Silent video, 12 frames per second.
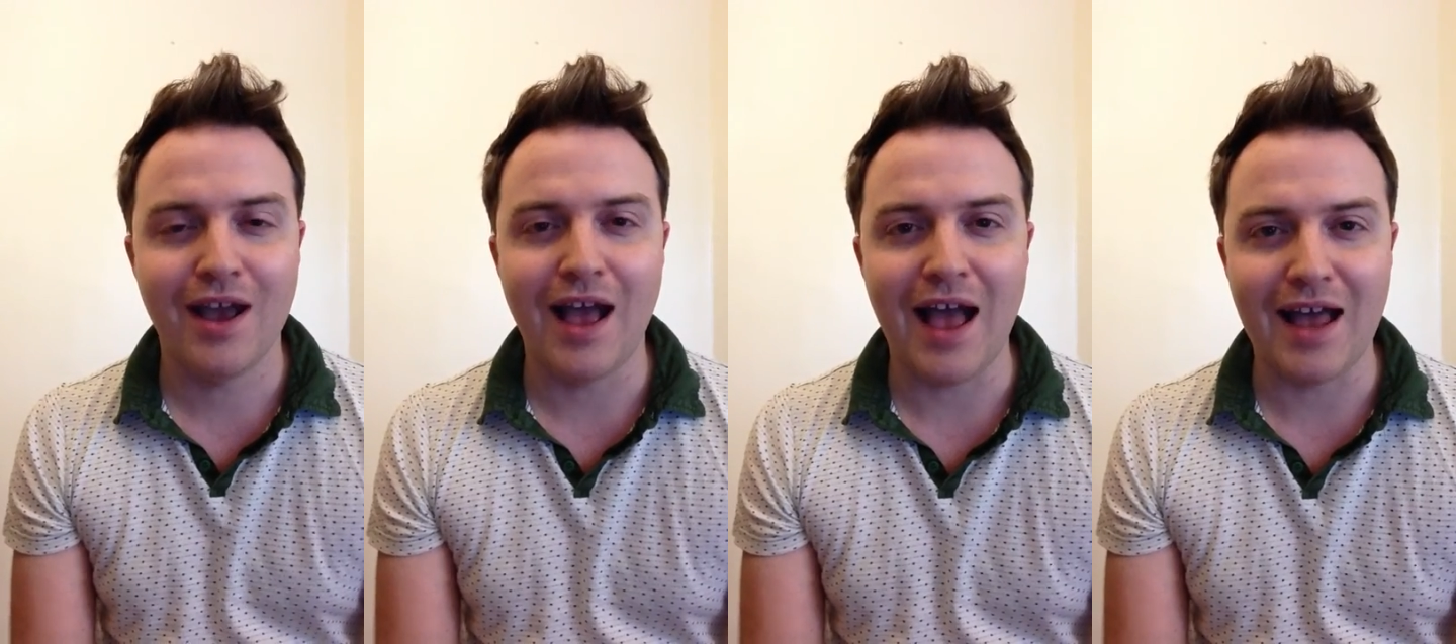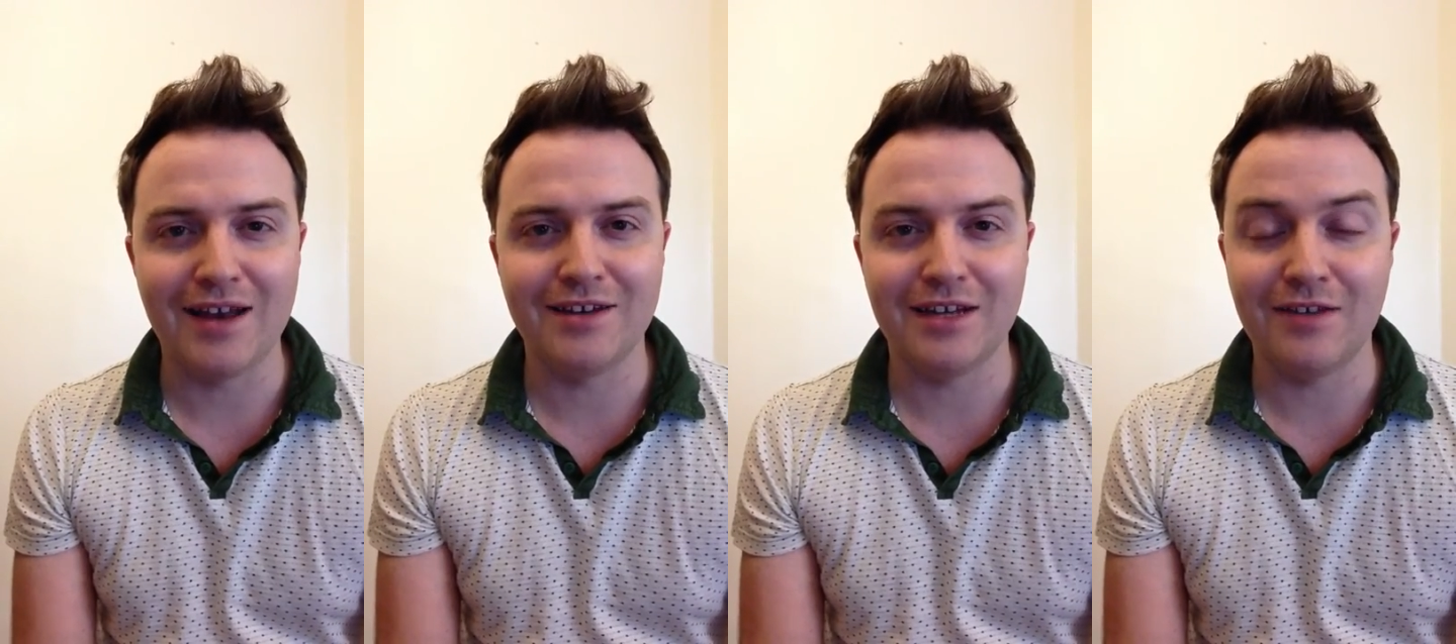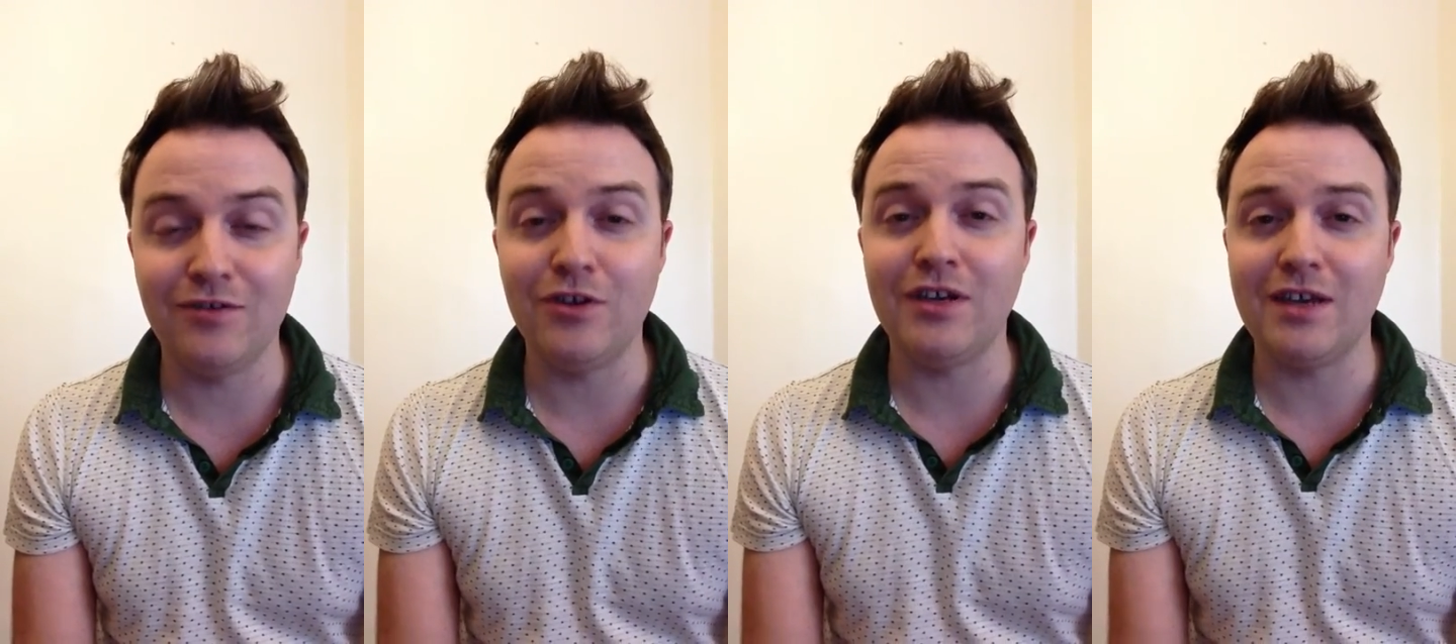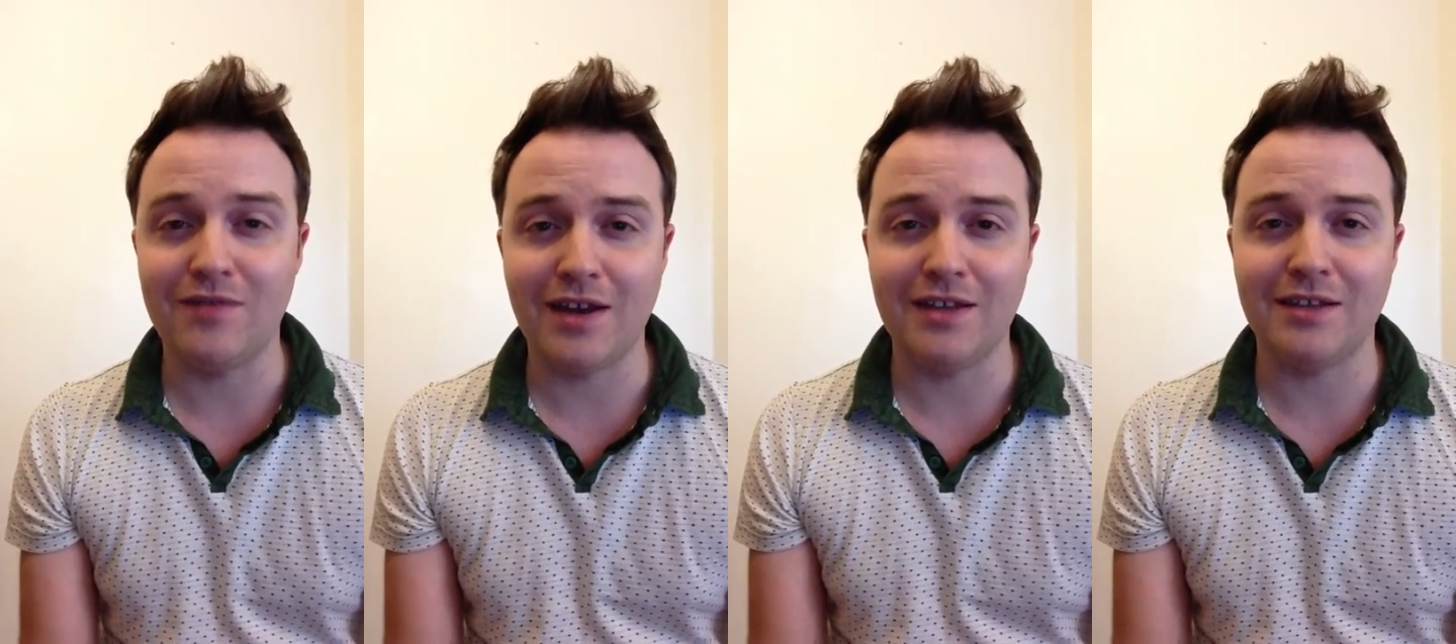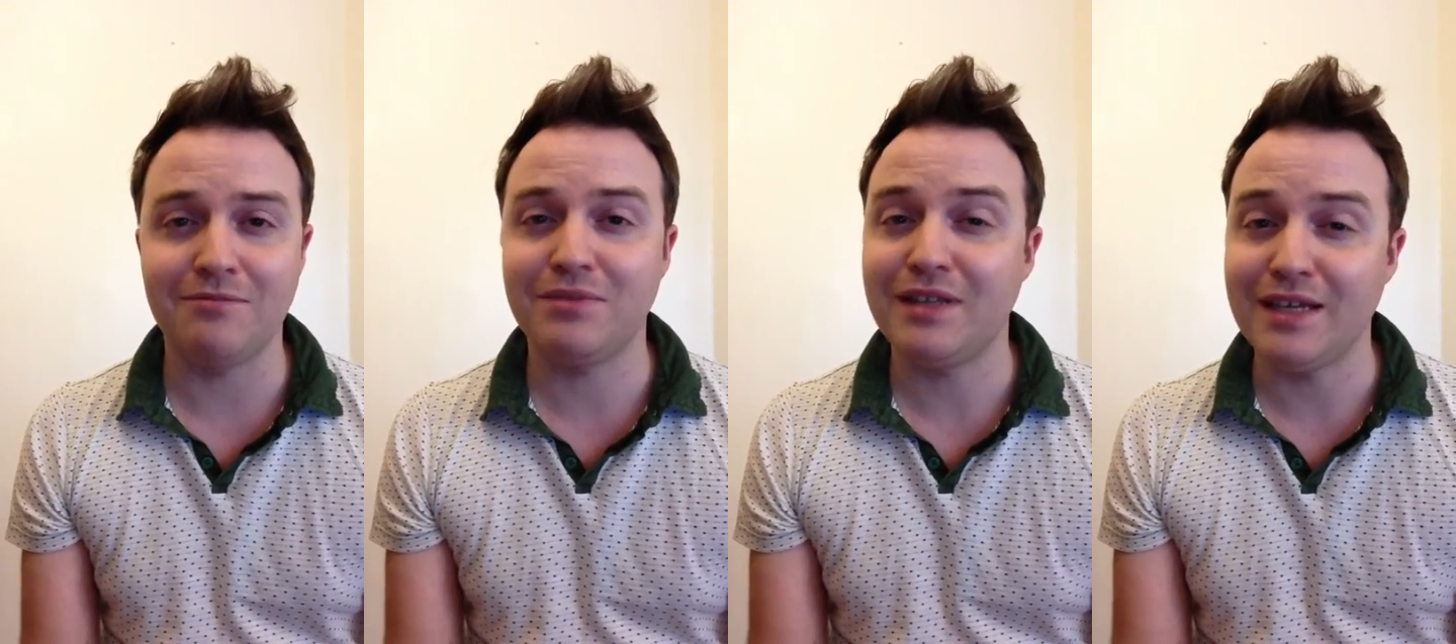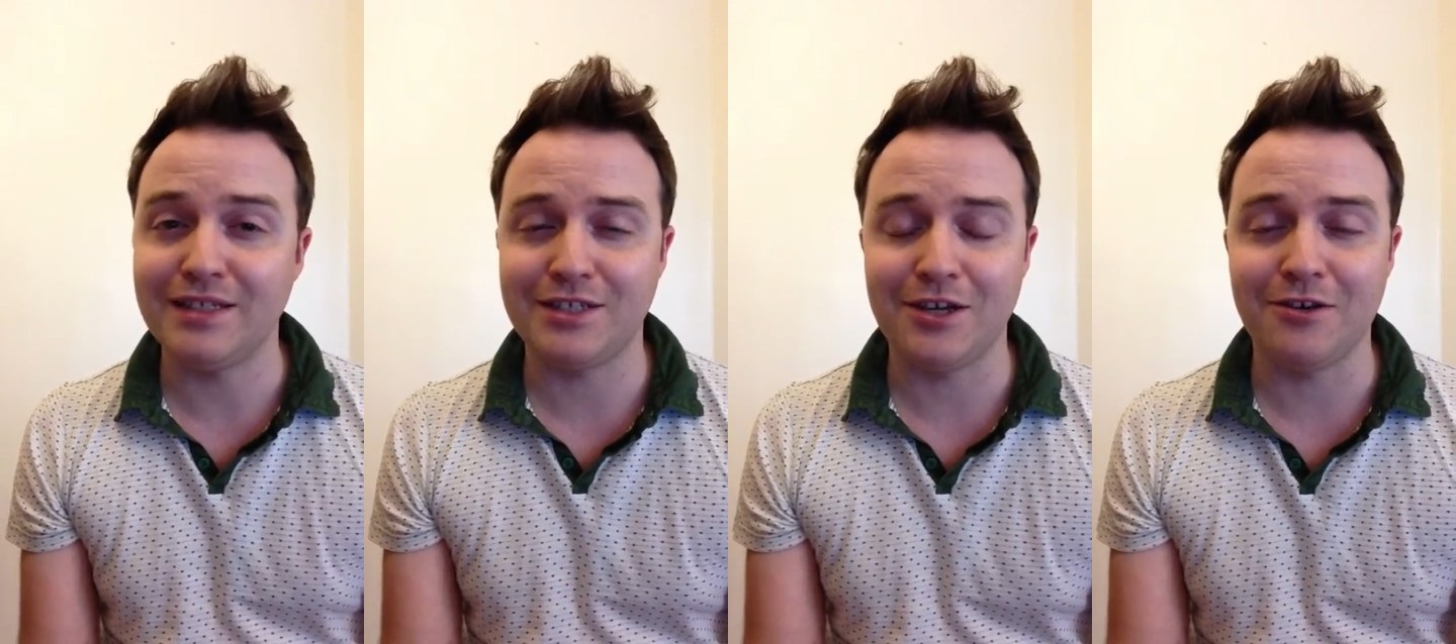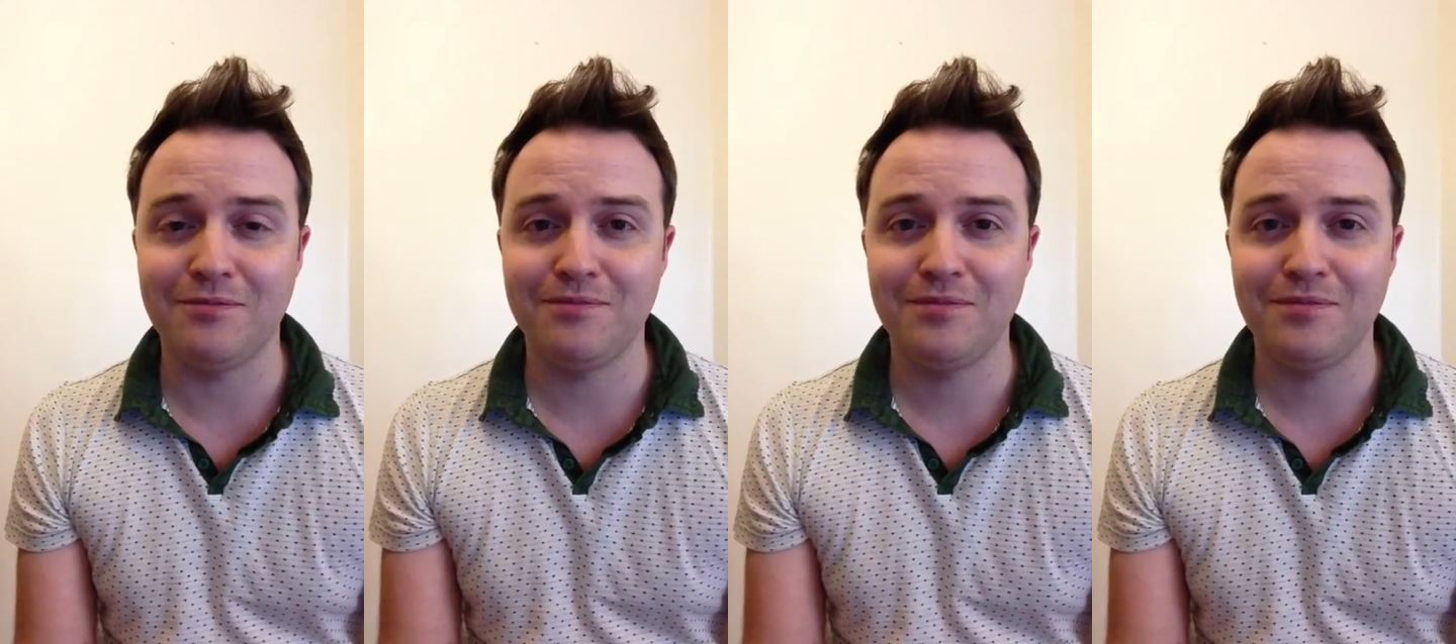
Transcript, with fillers: and if you can give anything, please do.